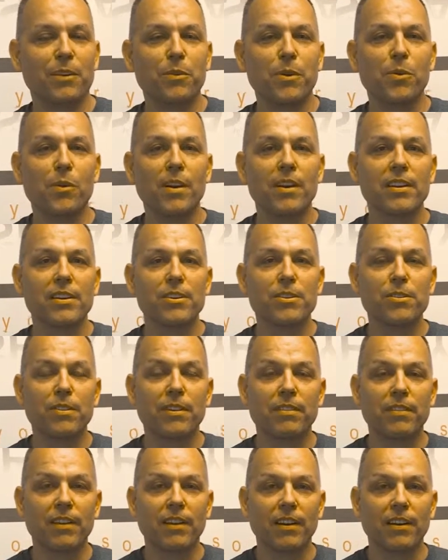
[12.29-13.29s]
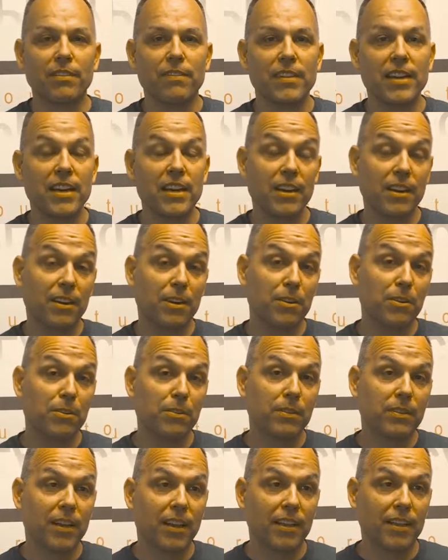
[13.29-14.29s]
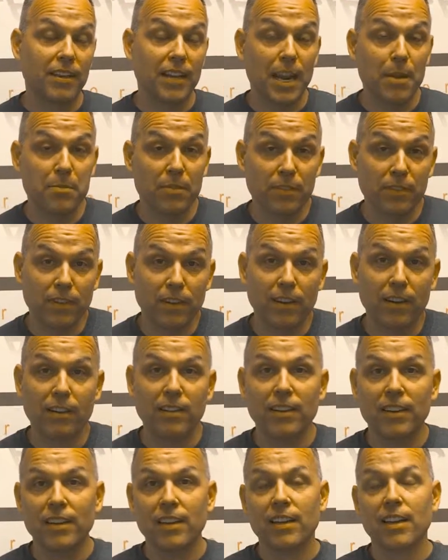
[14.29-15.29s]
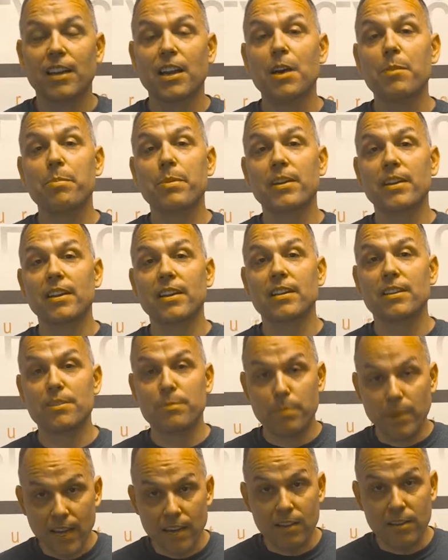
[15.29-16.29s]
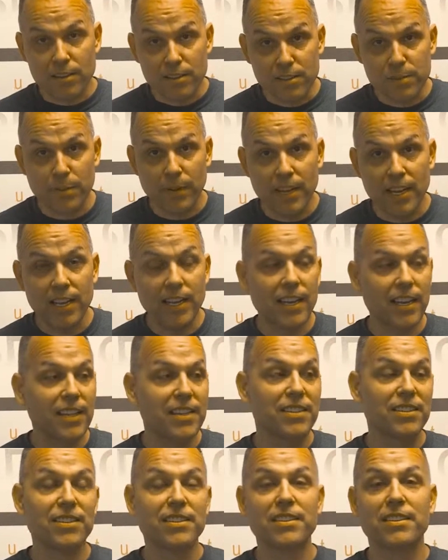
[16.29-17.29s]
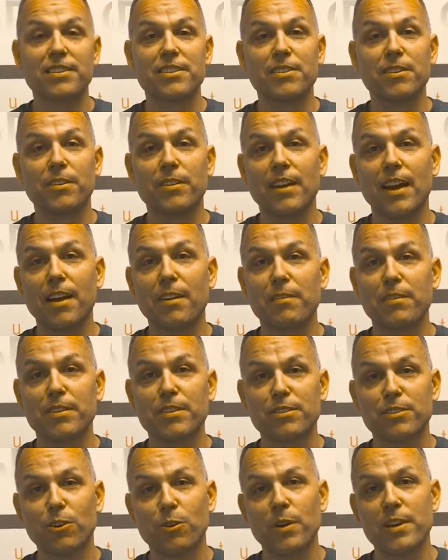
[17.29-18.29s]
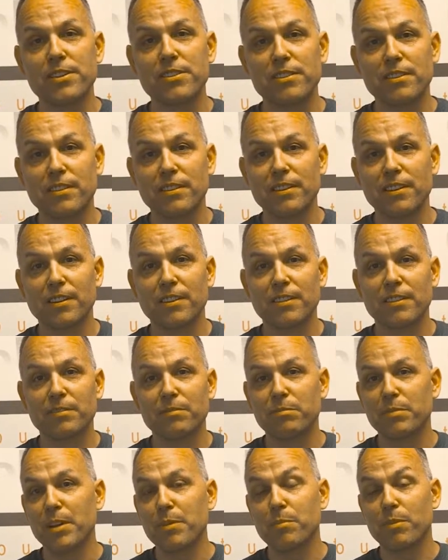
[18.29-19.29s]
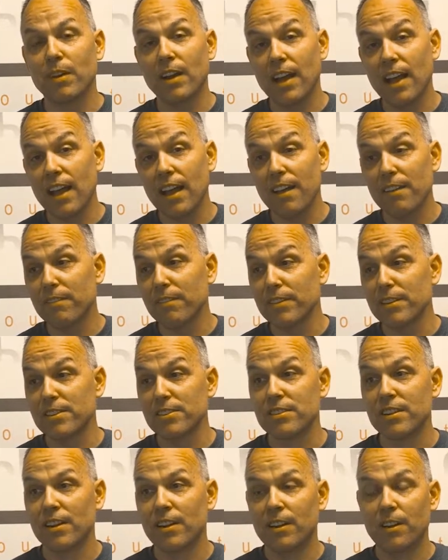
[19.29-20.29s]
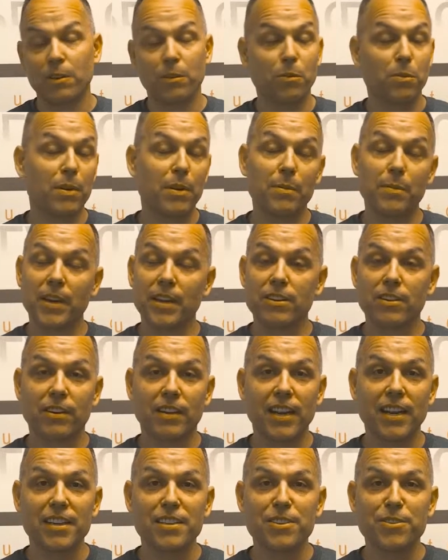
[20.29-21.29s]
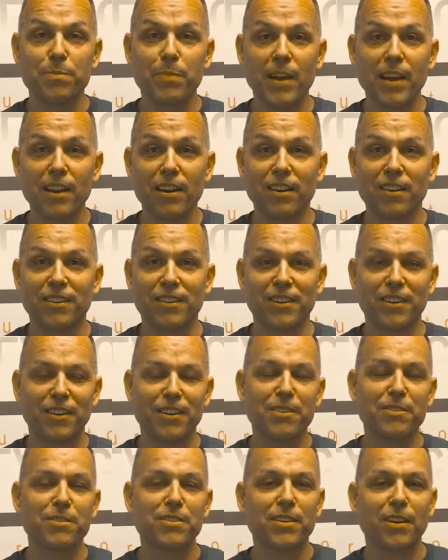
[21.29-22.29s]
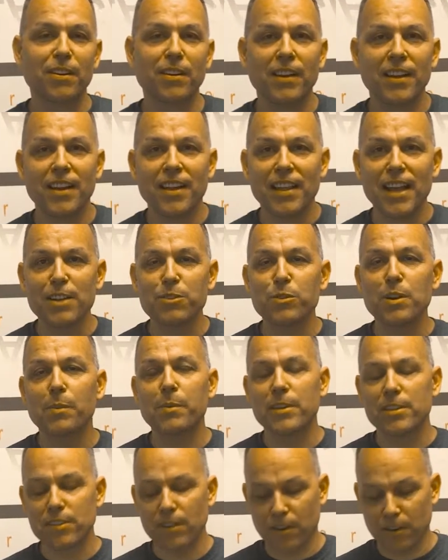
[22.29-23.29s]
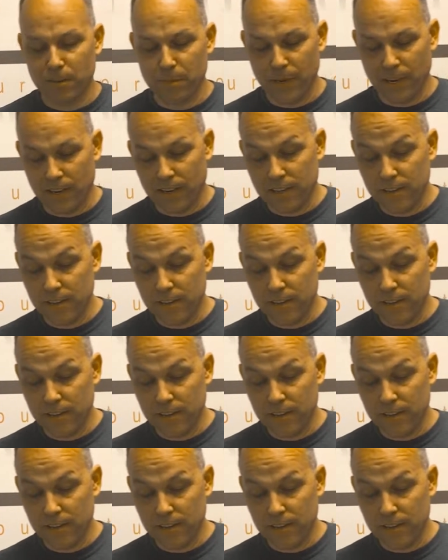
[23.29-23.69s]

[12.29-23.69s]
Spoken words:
We wanted to do a video. The name of our company is Better Display Cases, and so the obvious question people have is, what makes your cases better? So that's what I'm going to talk about.